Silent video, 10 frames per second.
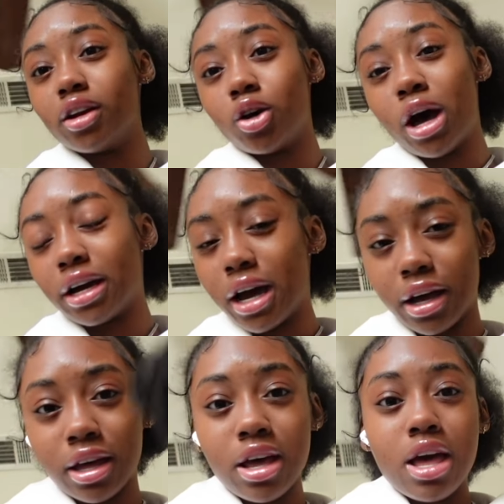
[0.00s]
know I
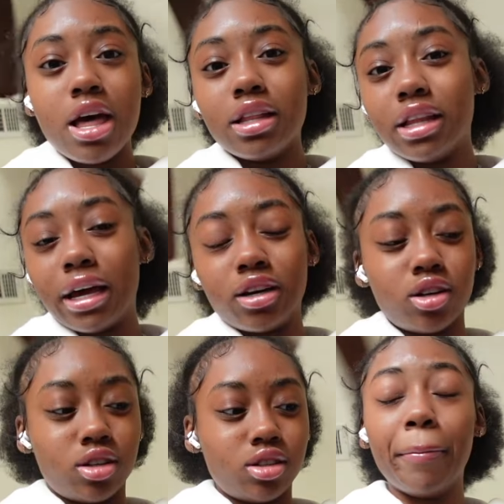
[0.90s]
got like
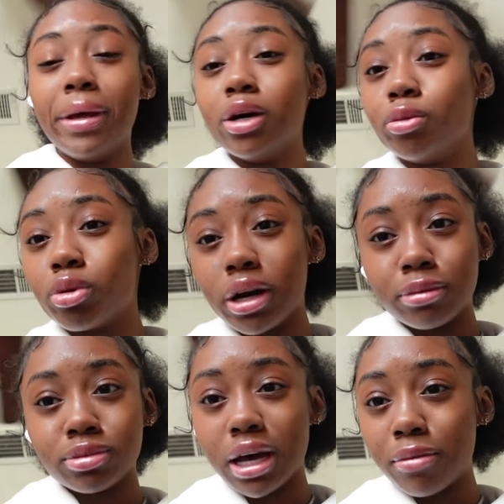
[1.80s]
a meal
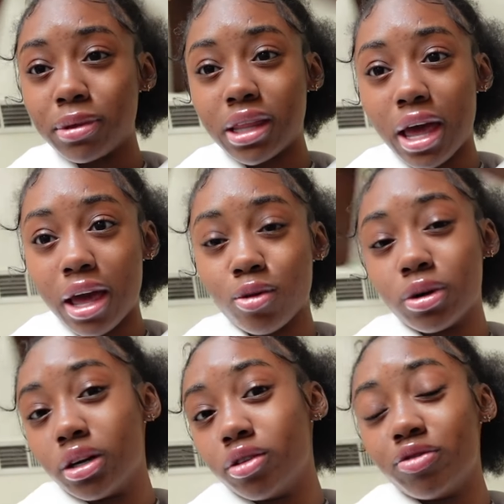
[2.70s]
prep type of thing with
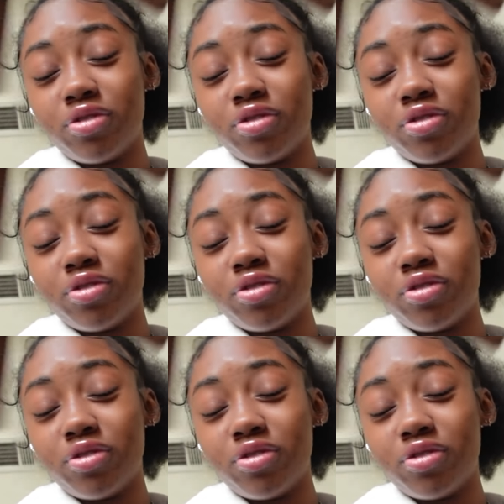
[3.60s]
a